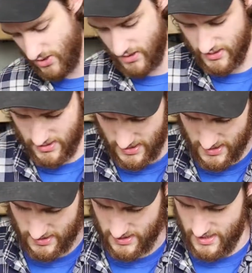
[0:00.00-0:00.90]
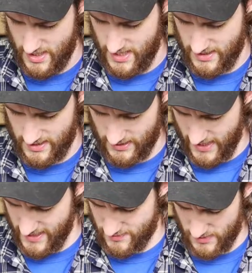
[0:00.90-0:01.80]
good as these. And then
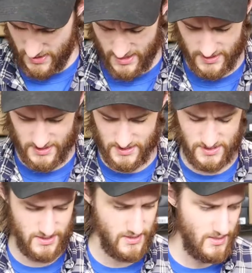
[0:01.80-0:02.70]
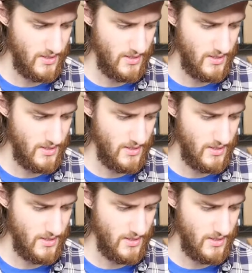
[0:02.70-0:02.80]
last but not least,